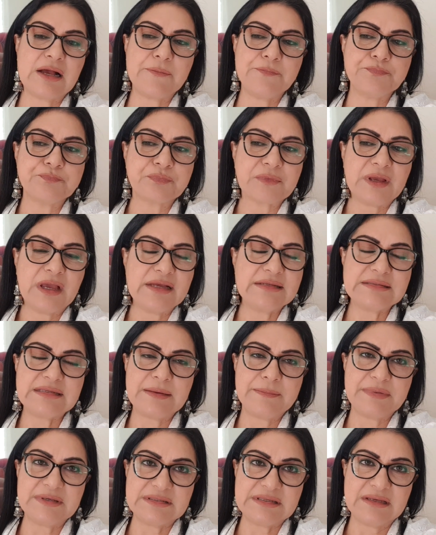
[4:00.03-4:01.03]
a
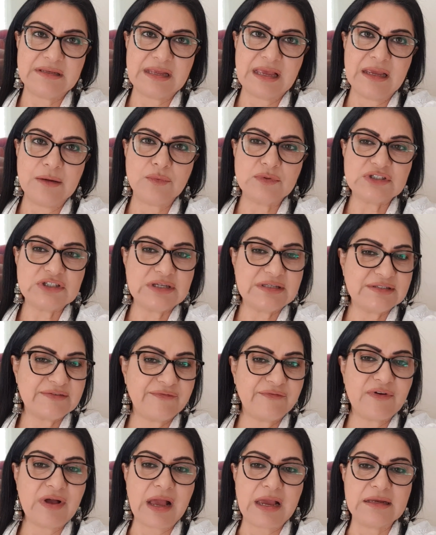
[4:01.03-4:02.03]
busy day, which is
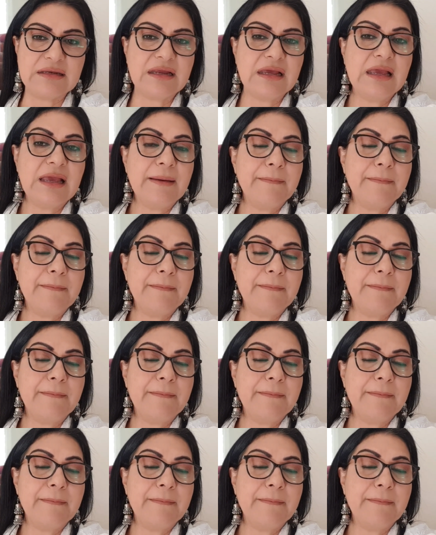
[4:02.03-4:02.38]
fine.